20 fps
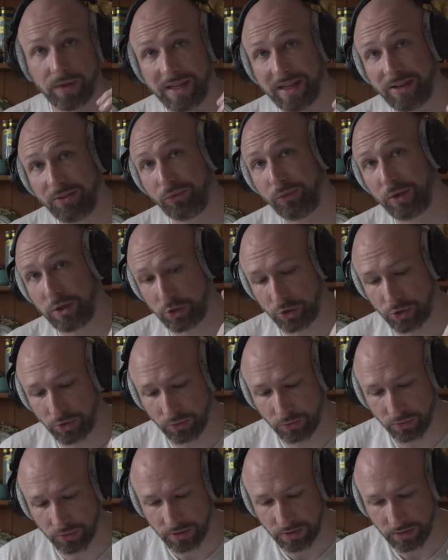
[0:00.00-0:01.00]
if we
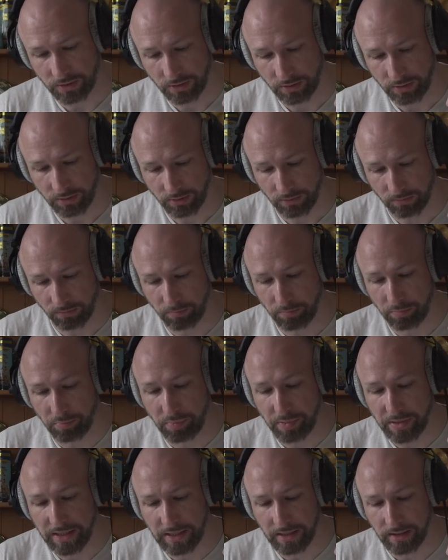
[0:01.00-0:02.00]
choose
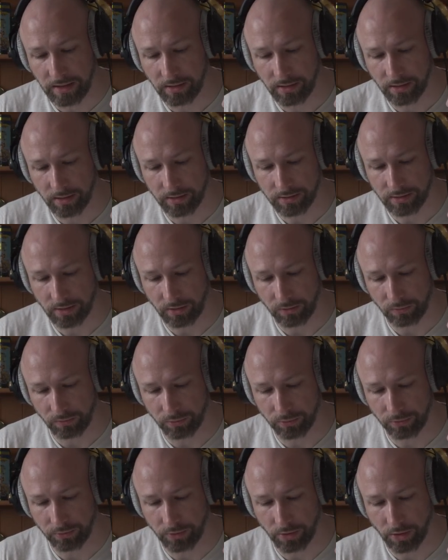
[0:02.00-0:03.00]
B as our
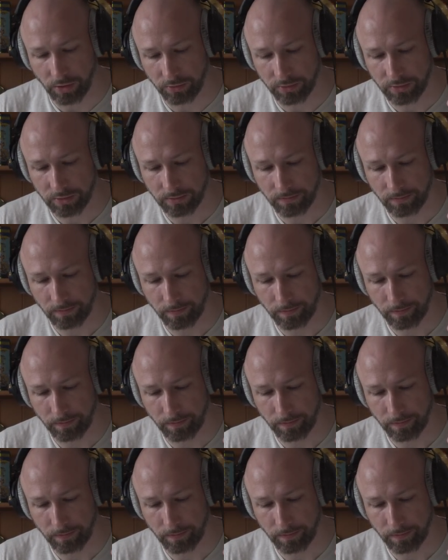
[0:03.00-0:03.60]
root note,